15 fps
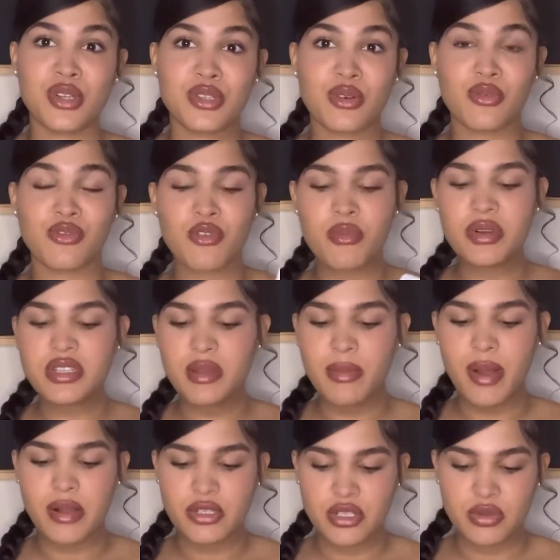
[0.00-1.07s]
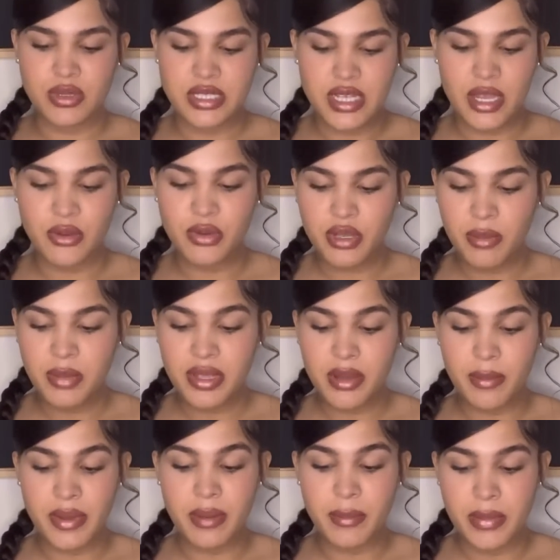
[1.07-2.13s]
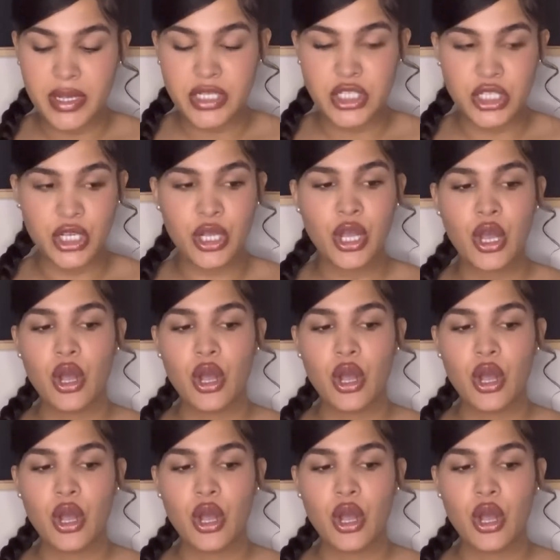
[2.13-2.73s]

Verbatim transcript: so rumors about you is that you can be a bit bitchy